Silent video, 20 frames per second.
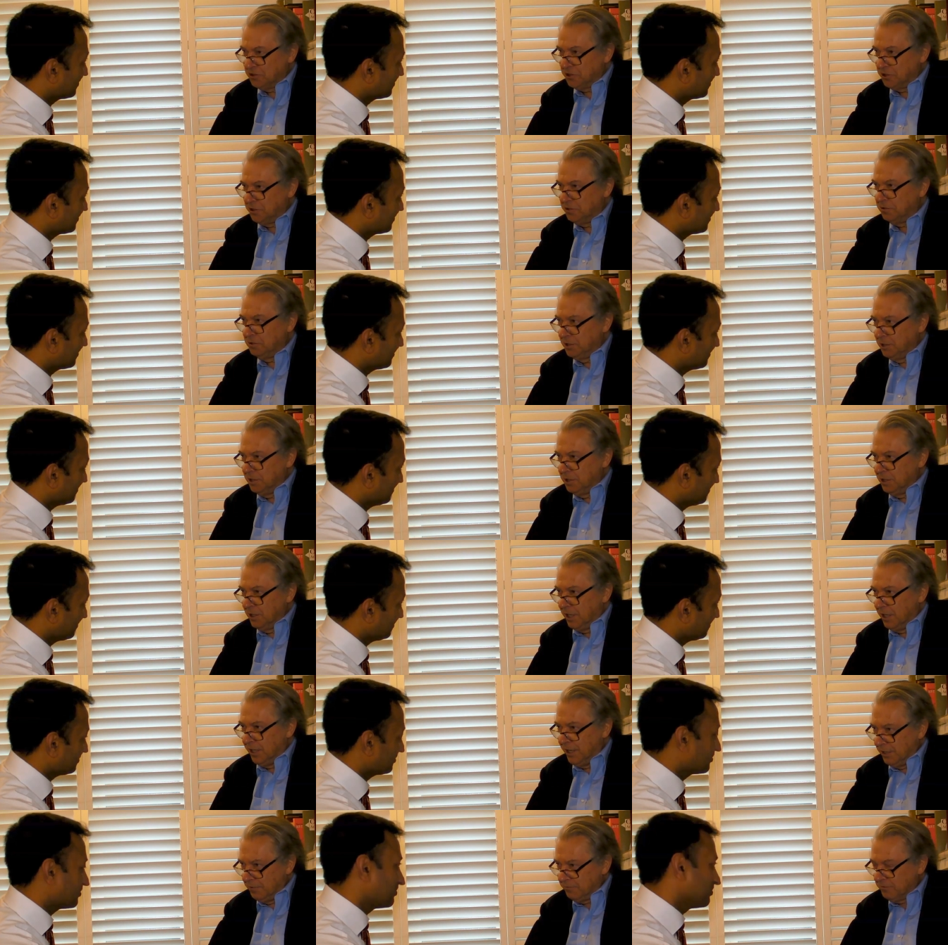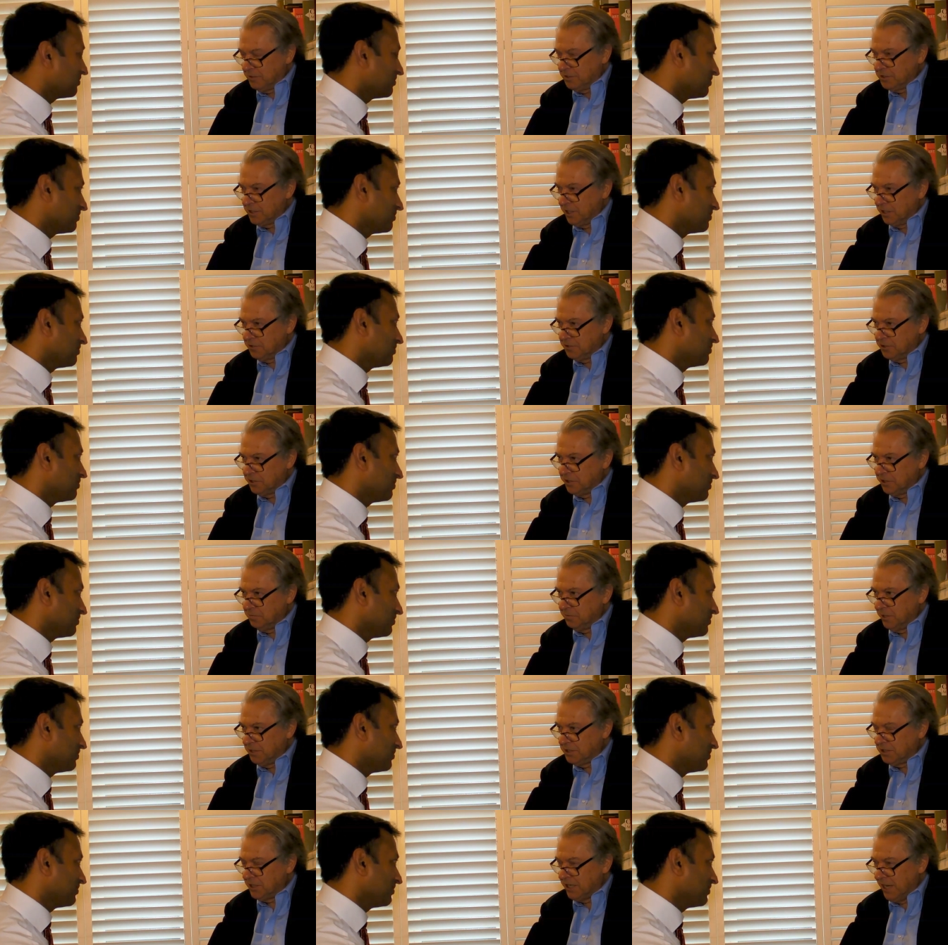Speaker 1: do. I left this country and
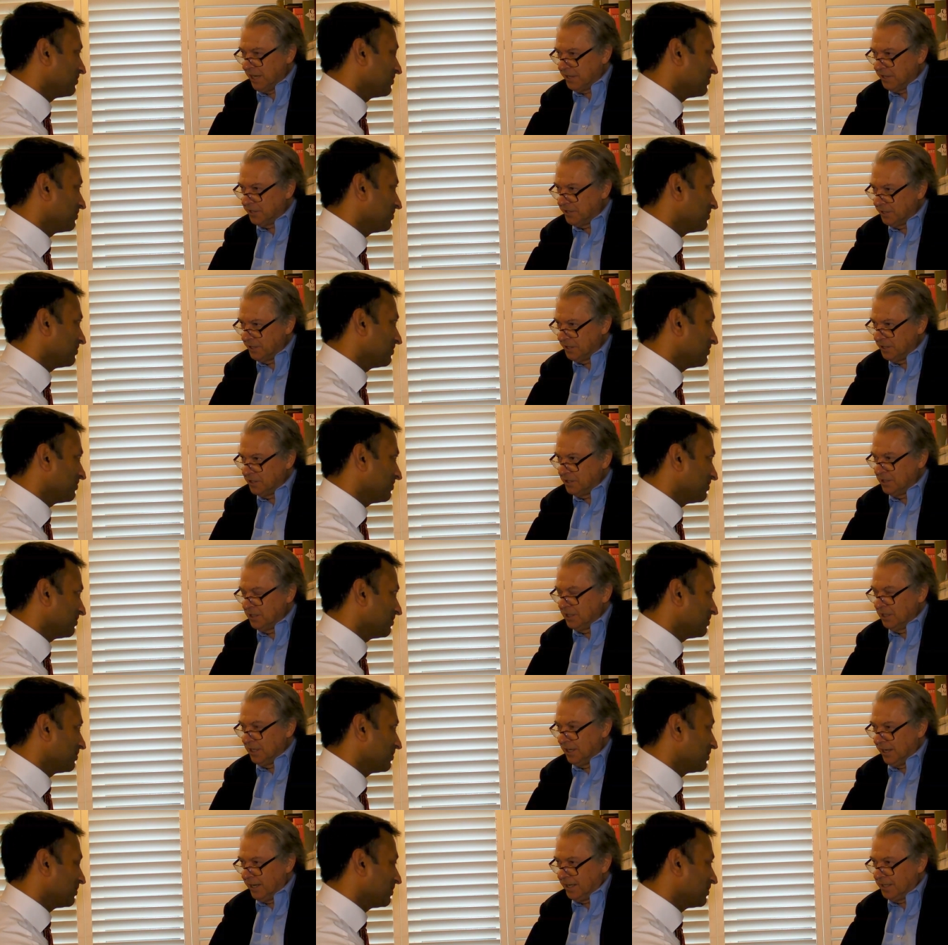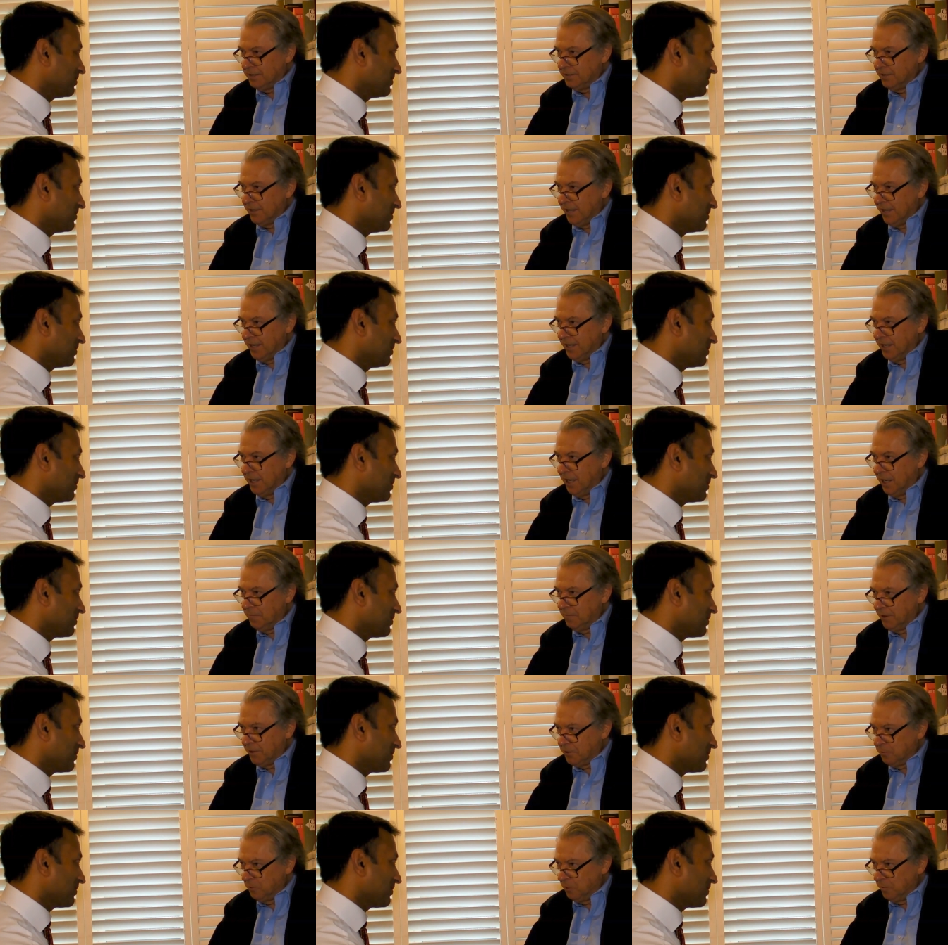went to Canada, and there I
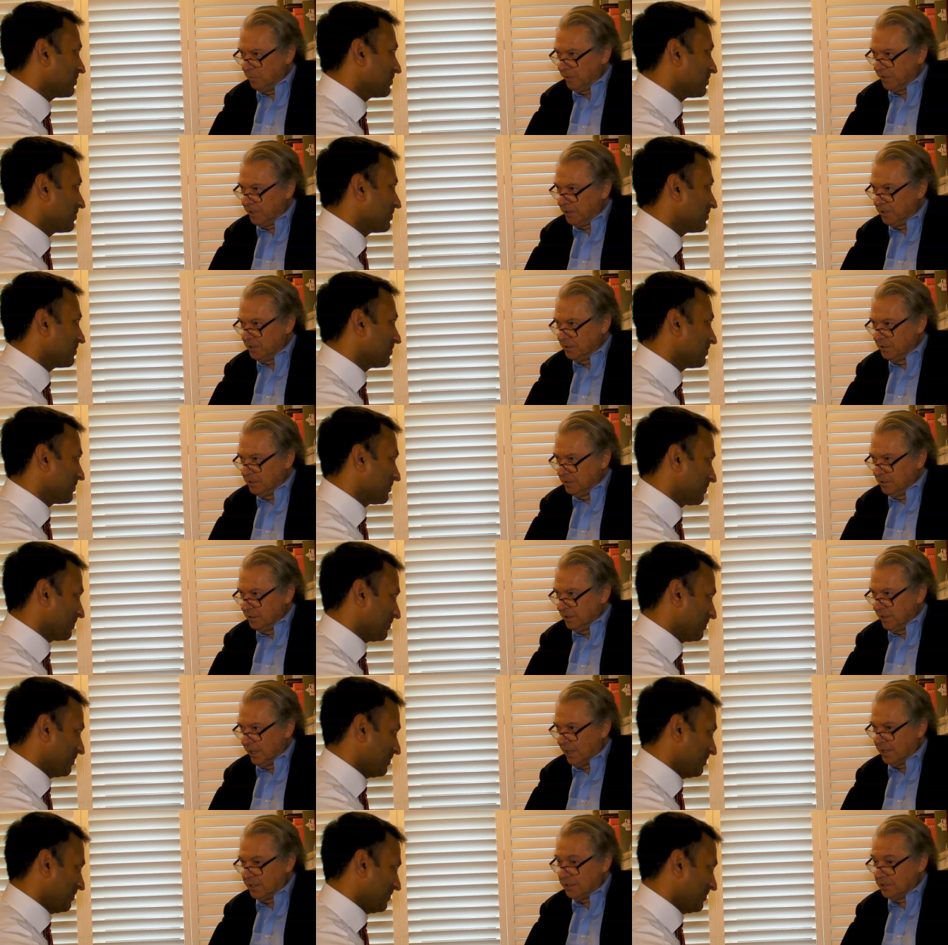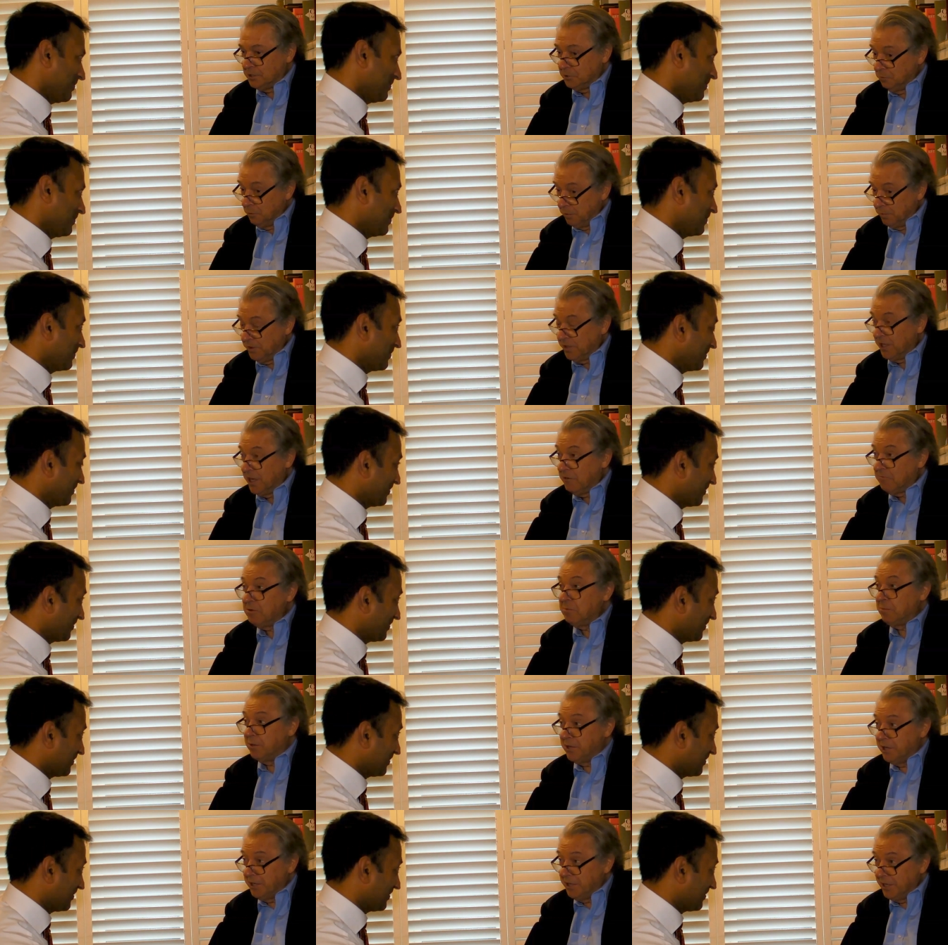met a woman, and it's a woman that
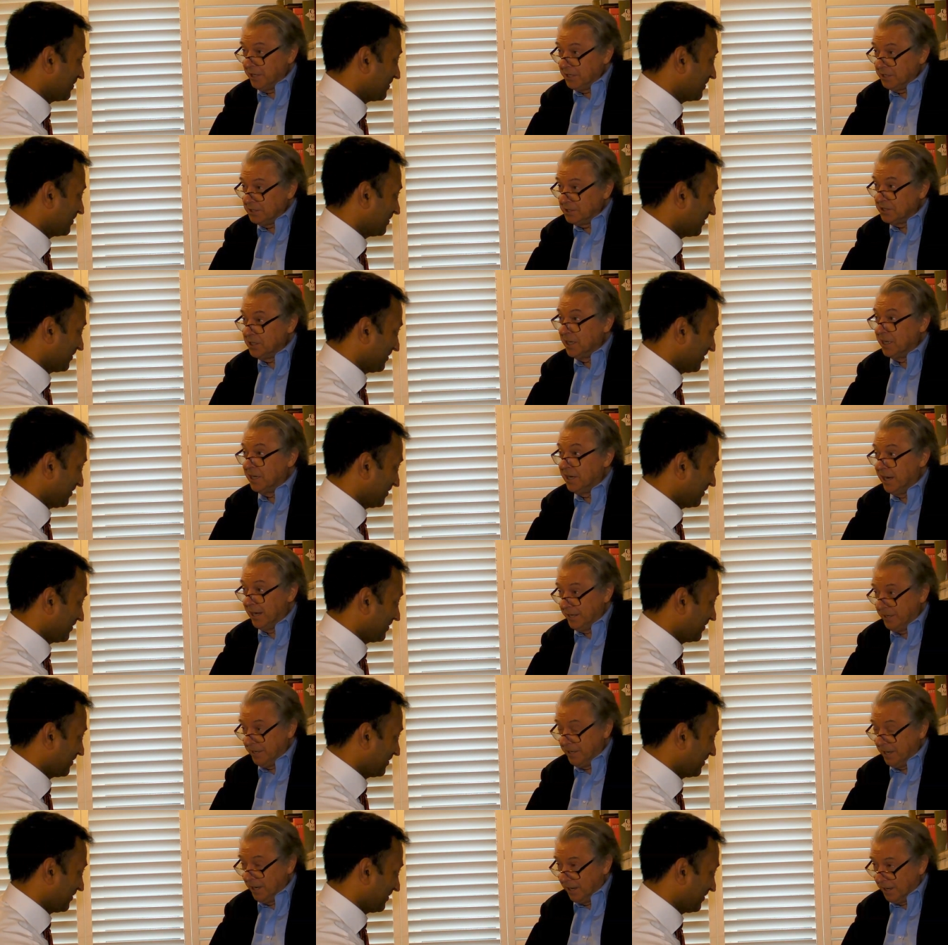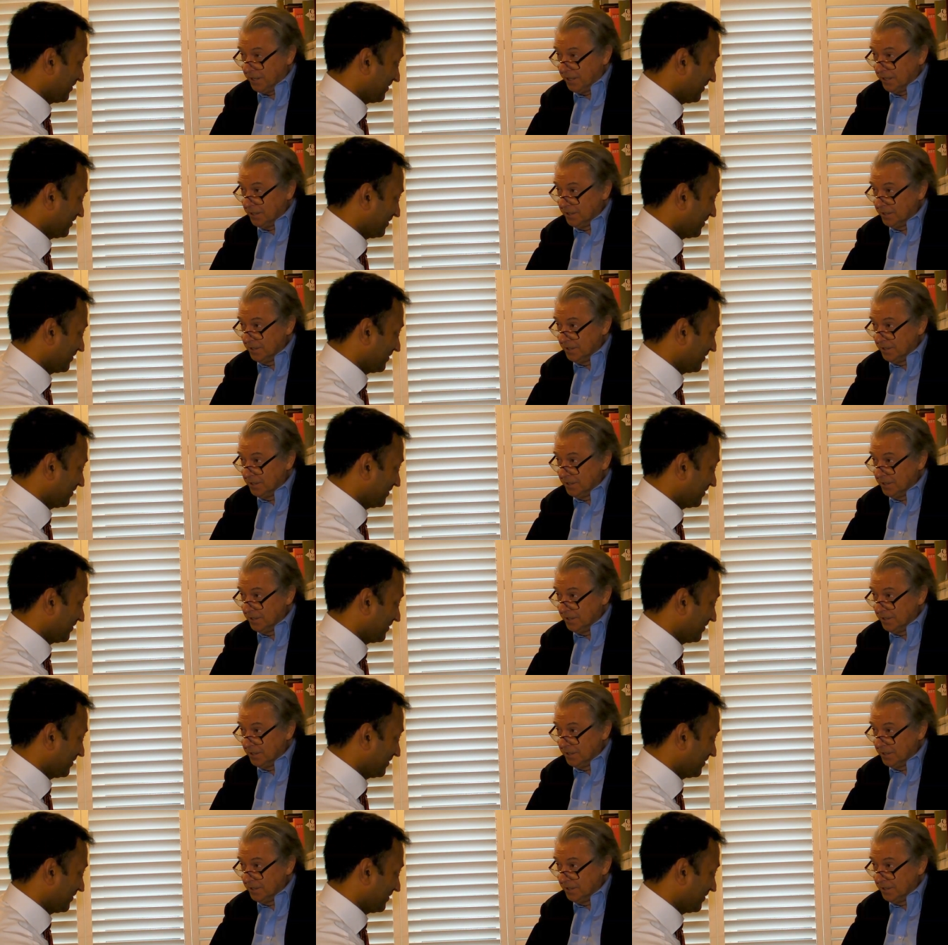everybody needs, Lady Luck,